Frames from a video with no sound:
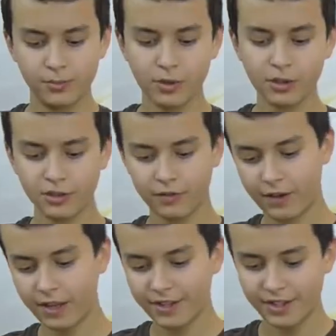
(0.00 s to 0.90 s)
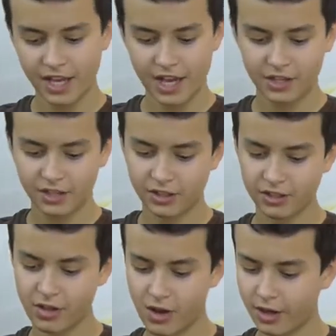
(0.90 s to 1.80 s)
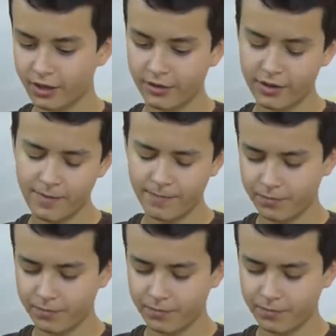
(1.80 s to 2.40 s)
brought your father's ashes to Hungary